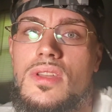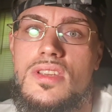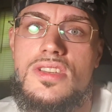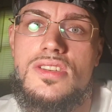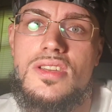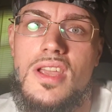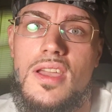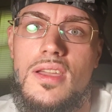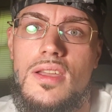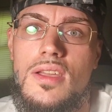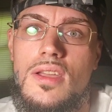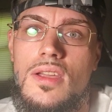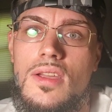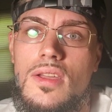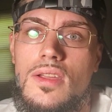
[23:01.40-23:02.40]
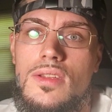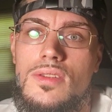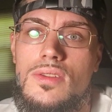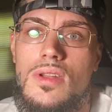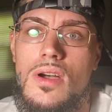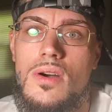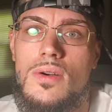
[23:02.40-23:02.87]
this shit,
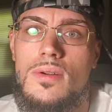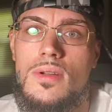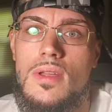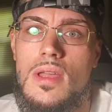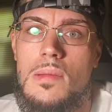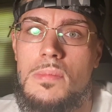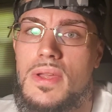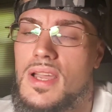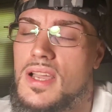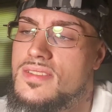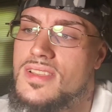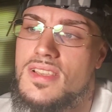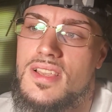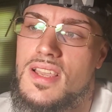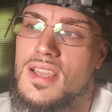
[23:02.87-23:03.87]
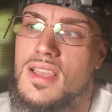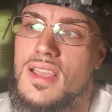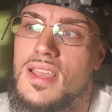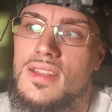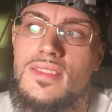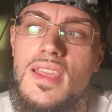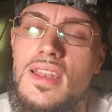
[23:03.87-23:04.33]
you know, because
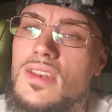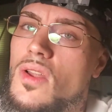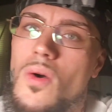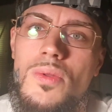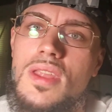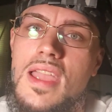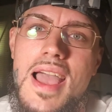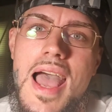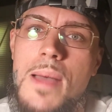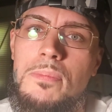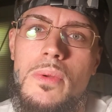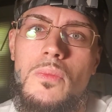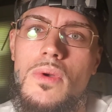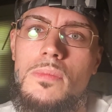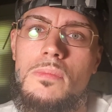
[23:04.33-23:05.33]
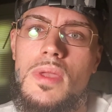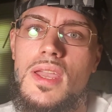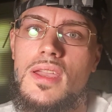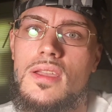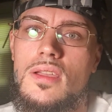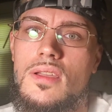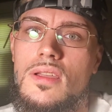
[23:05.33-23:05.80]
it didn't only happen with
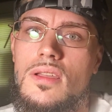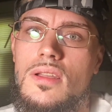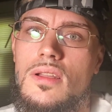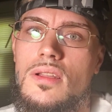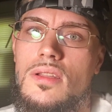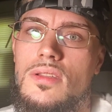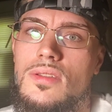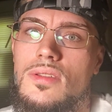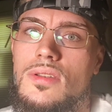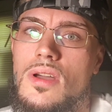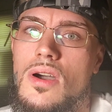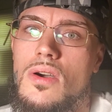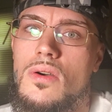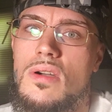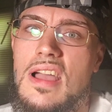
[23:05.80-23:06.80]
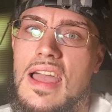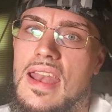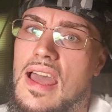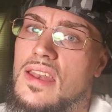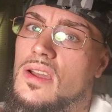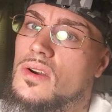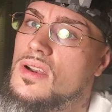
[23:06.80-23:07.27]
me, you know. And
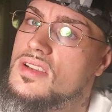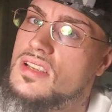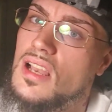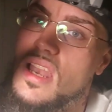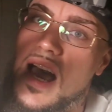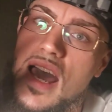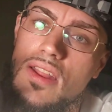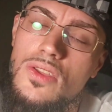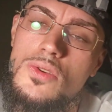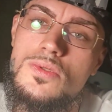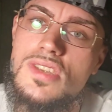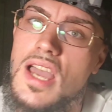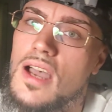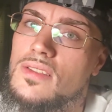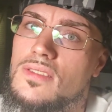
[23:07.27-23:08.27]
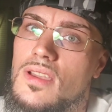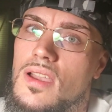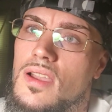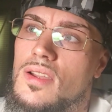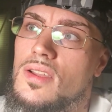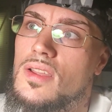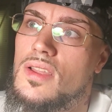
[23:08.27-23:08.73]
I know there's a lot of yous out
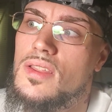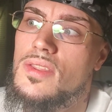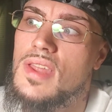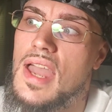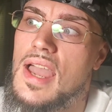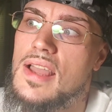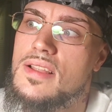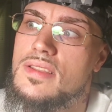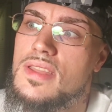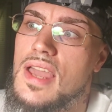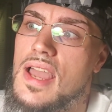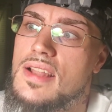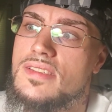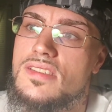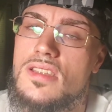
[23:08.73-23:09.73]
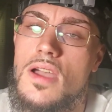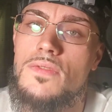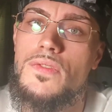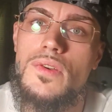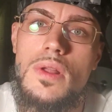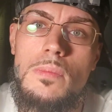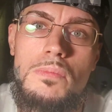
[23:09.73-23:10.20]
there that
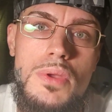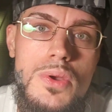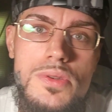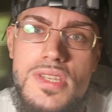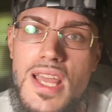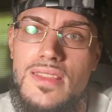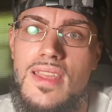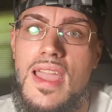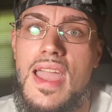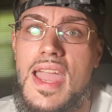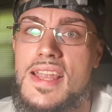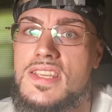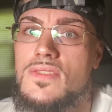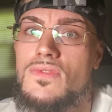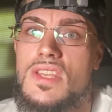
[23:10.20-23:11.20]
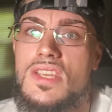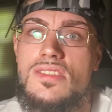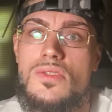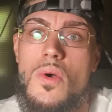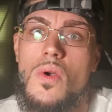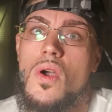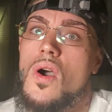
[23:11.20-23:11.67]
suffered abuse at the hands of these
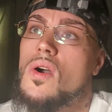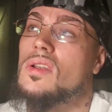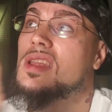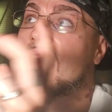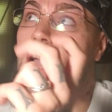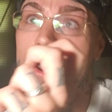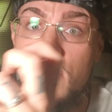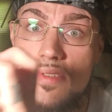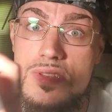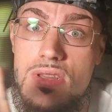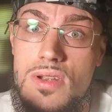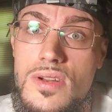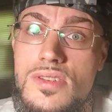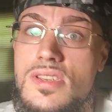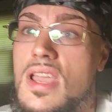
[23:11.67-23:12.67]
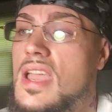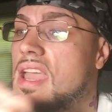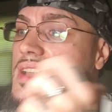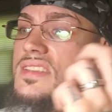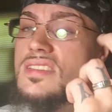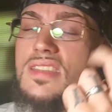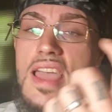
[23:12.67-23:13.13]
so-called counselors
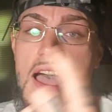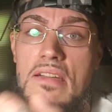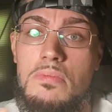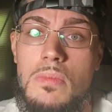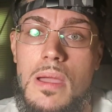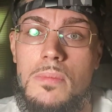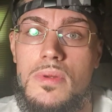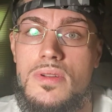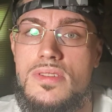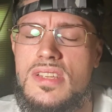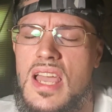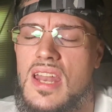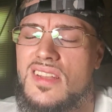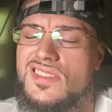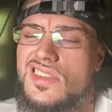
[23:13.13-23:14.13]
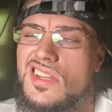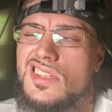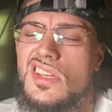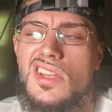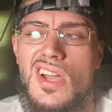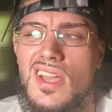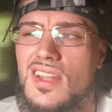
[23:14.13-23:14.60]
and staff members at such
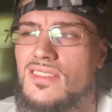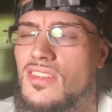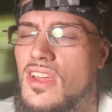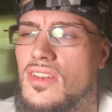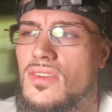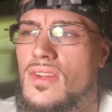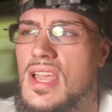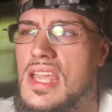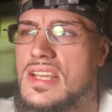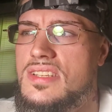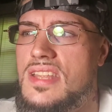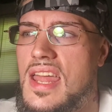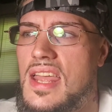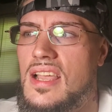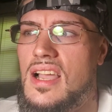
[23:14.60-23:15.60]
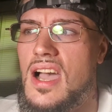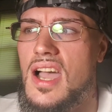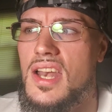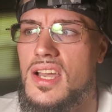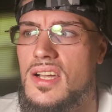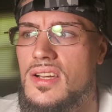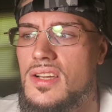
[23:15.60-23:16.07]
a young and tender age that it
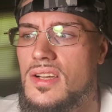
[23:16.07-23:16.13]
kind of,